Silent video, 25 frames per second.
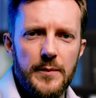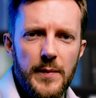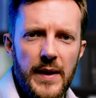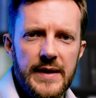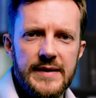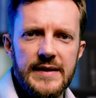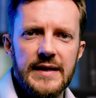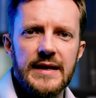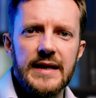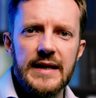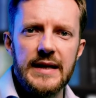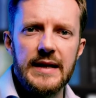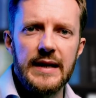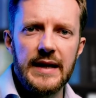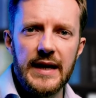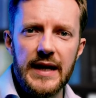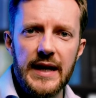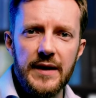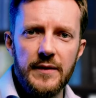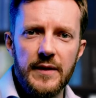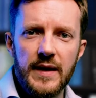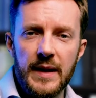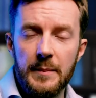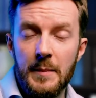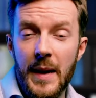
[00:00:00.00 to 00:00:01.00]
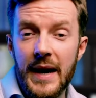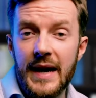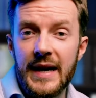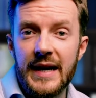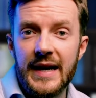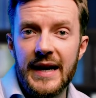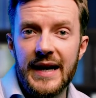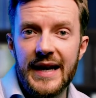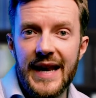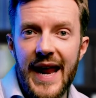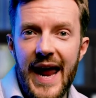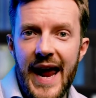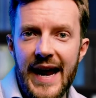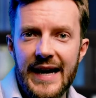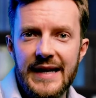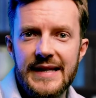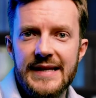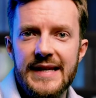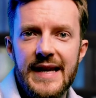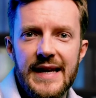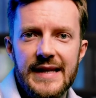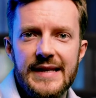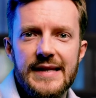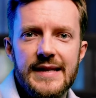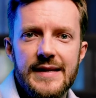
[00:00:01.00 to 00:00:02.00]
Basically making an
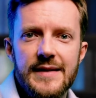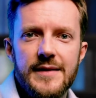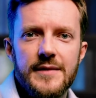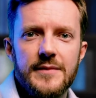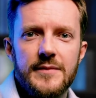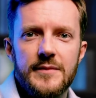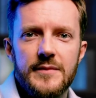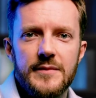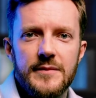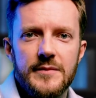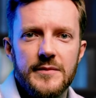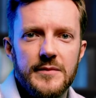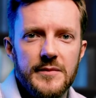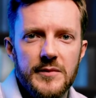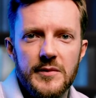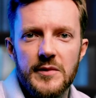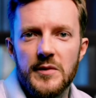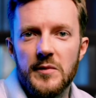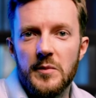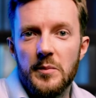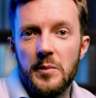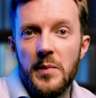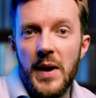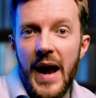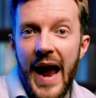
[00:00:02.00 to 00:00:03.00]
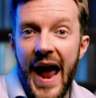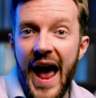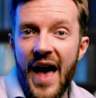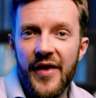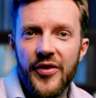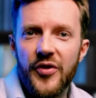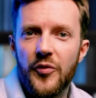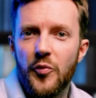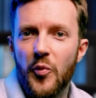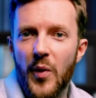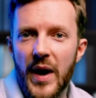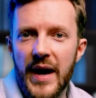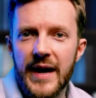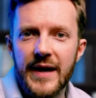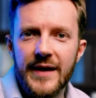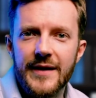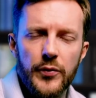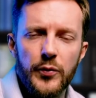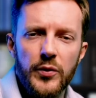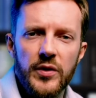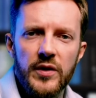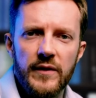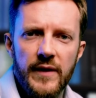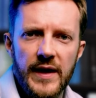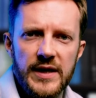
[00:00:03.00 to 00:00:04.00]
excess pathway
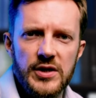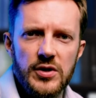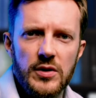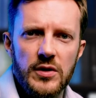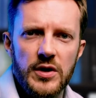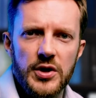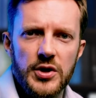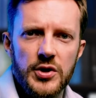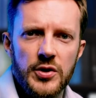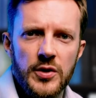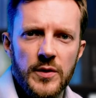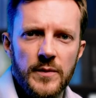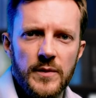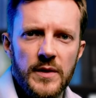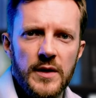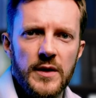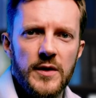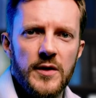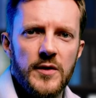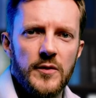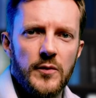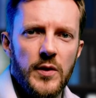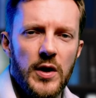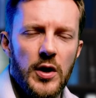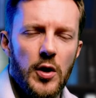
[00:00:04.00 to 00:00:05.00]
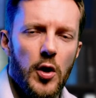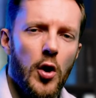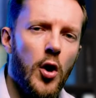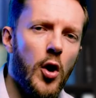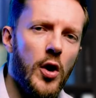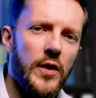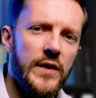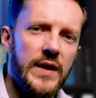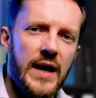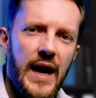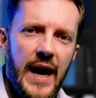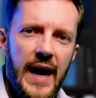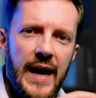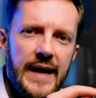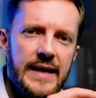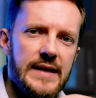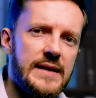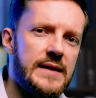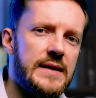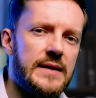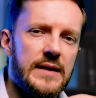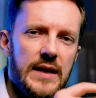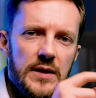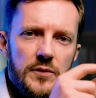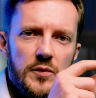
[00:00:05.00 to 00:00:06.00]
through the vasculature where all the
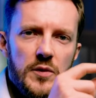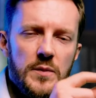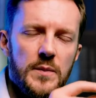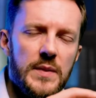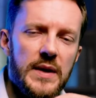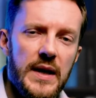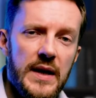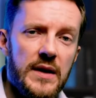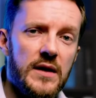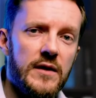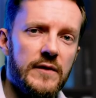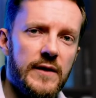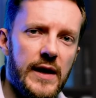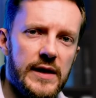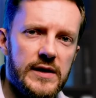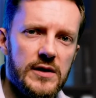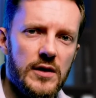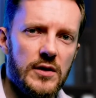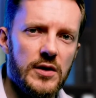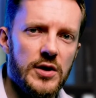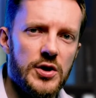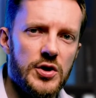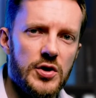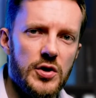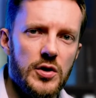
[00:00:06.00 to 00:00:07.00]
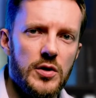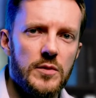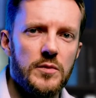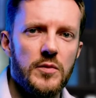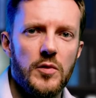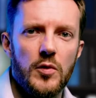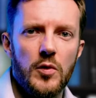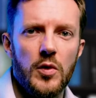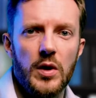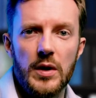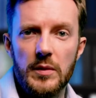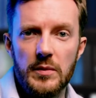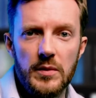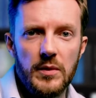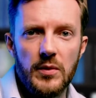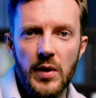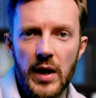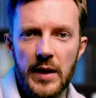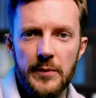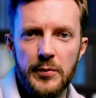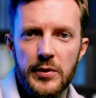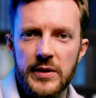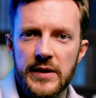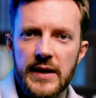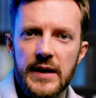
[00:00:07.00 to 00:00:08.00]
ice that would be in the vasculature or
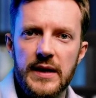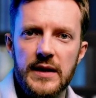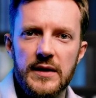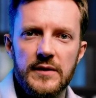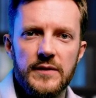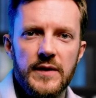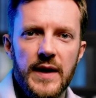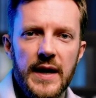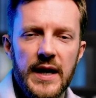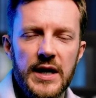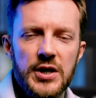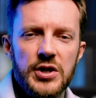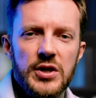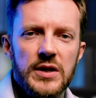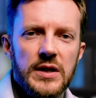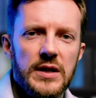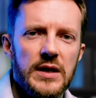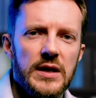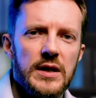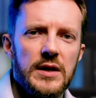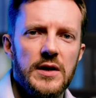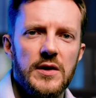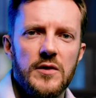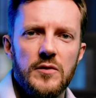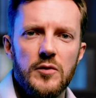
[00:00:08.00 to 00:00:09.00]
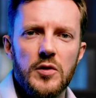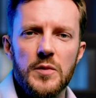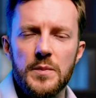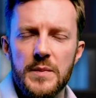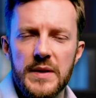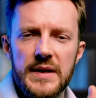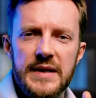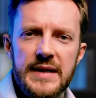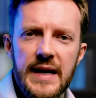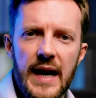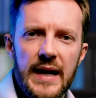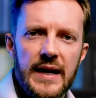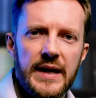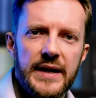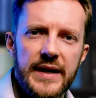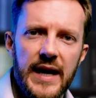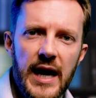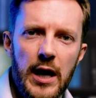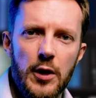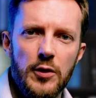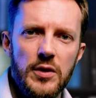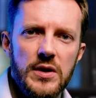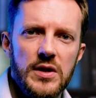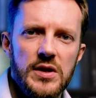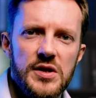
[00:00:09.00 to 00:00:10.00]
cryoprotective agent would be tunneled
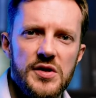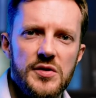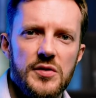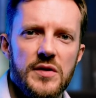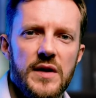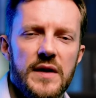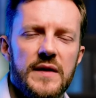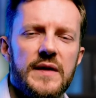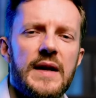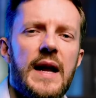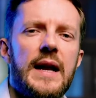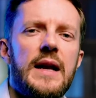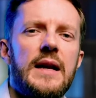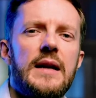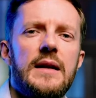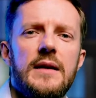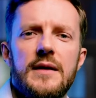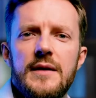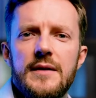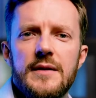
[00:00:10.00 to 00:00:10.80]
out so that then